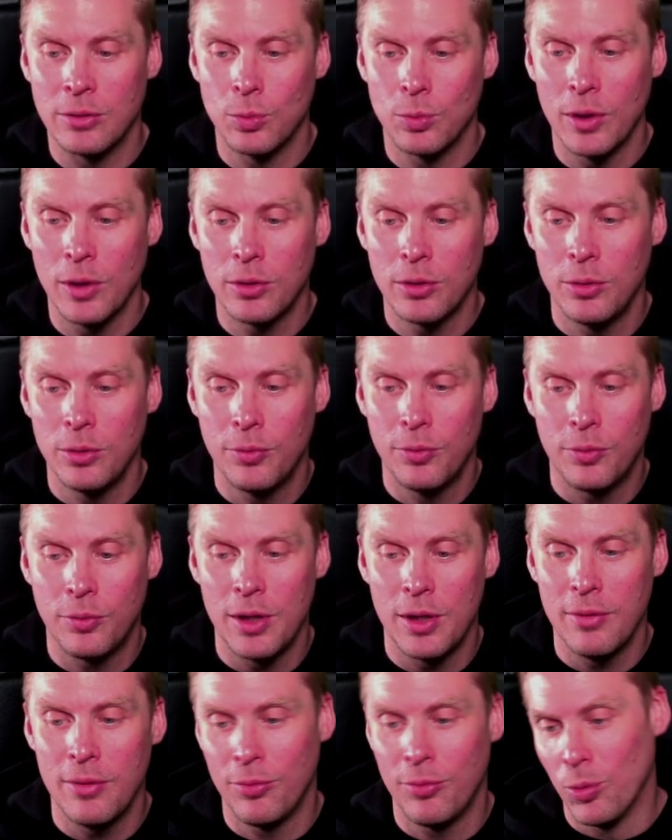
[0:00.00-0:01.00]
1, 2,
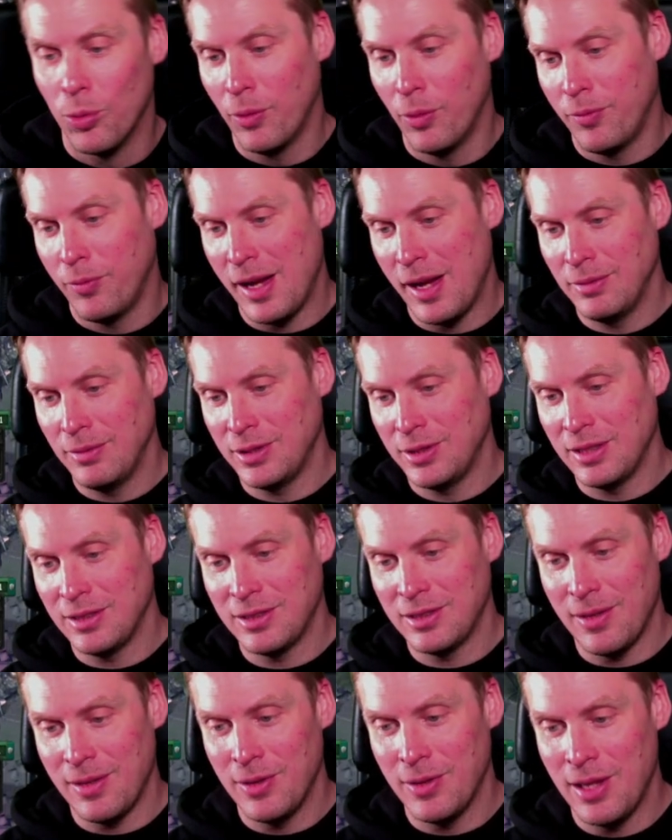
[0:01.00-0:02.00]
3, 4, 5, 6,
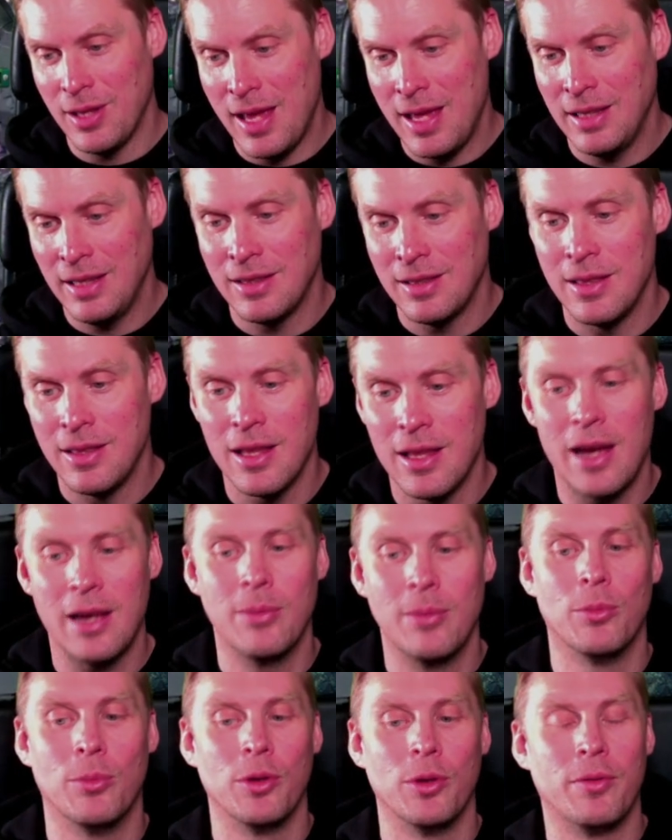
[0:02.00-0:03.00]
7, 8,
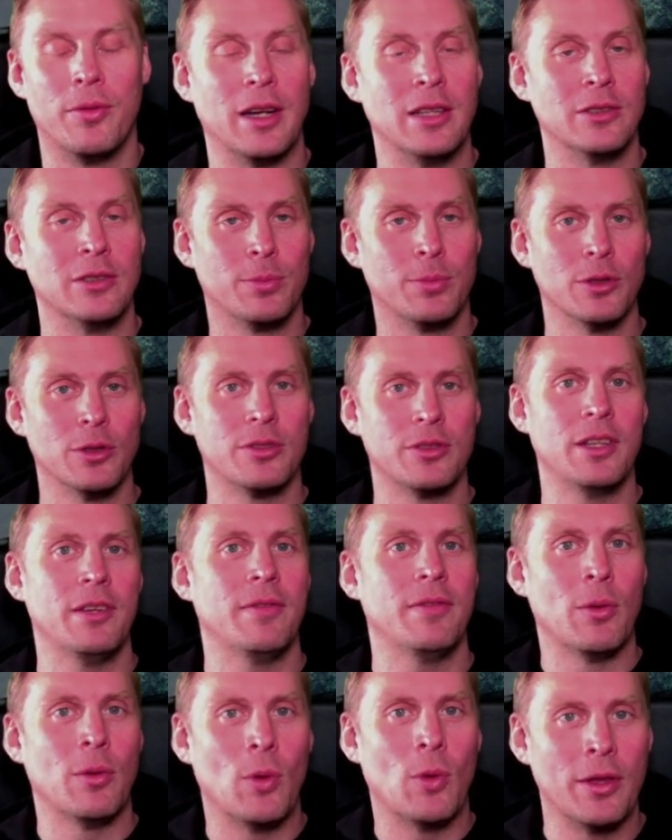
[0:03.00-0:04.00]
9 modifiers positive
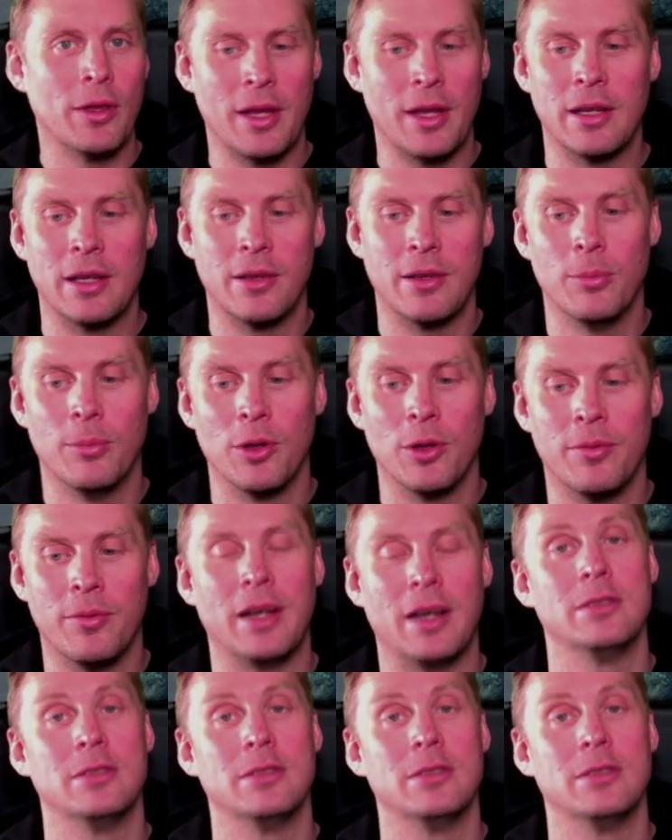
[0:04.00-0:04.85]
and 1 negative modifier.